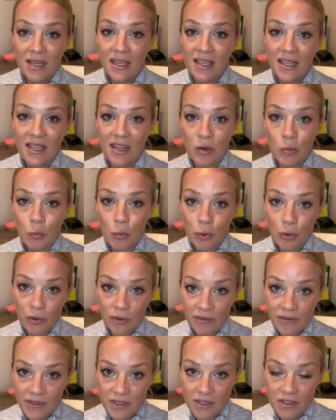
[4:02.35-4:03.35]
It
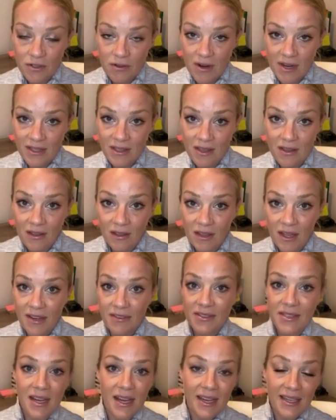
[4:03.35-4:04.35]
improves the strength on the left
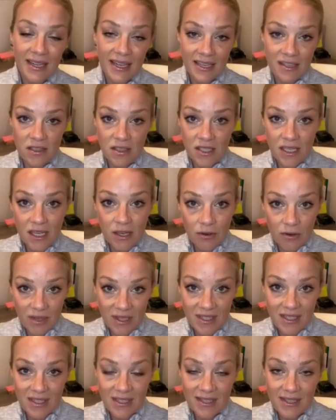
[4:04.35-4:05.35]
side and
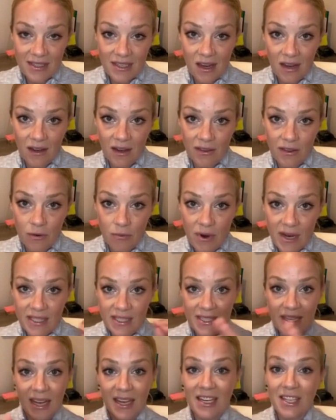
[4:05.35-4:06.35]
decreases the tug on the right
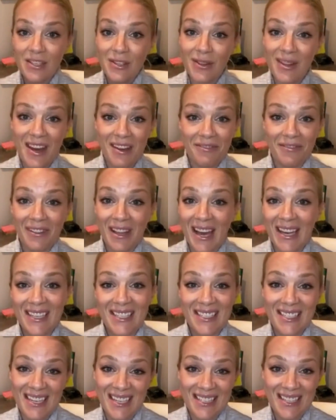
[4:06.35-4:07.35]
side, so that flag
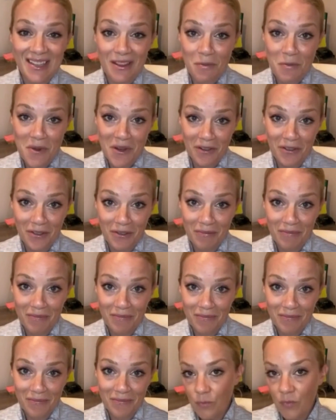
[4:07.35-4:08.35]
stays in the middle.
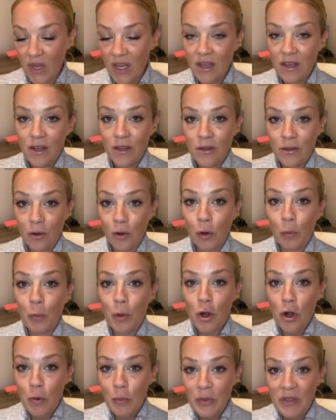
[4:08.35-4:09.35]
The whole
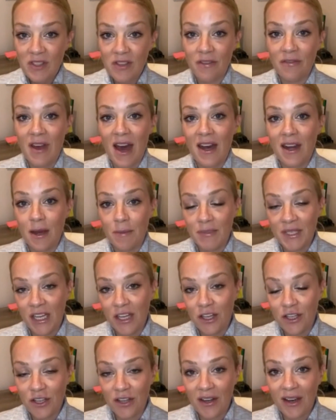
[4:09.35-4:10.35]
purpose of
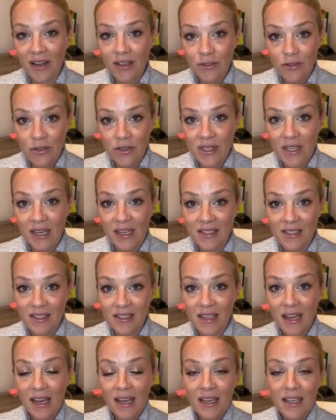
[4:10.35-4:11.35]
adaptation exercises
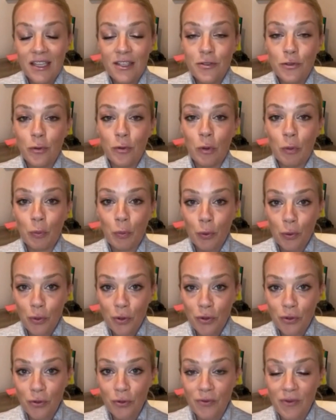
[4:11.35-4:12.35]
is to
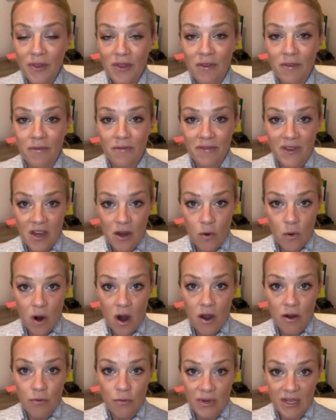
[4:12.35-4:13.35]
improve the V O
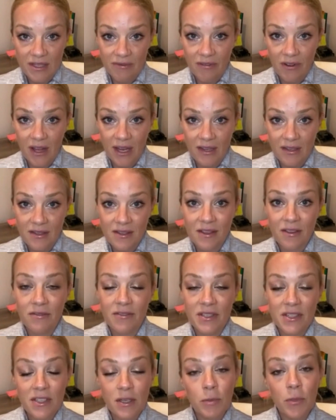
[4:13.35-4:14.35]
R reflex, the
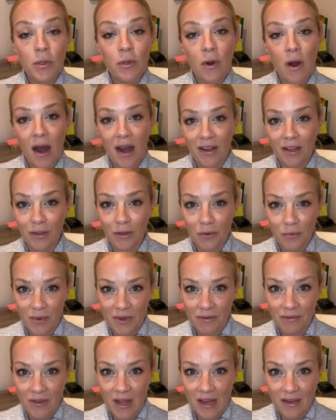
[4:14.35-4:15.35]
vestibulo-ocular
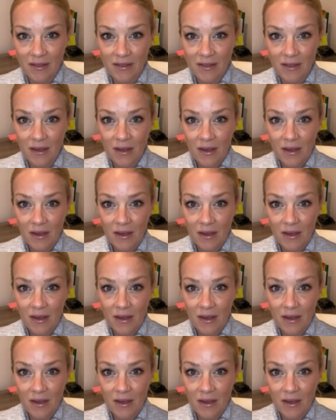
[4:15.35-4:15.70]
reflex.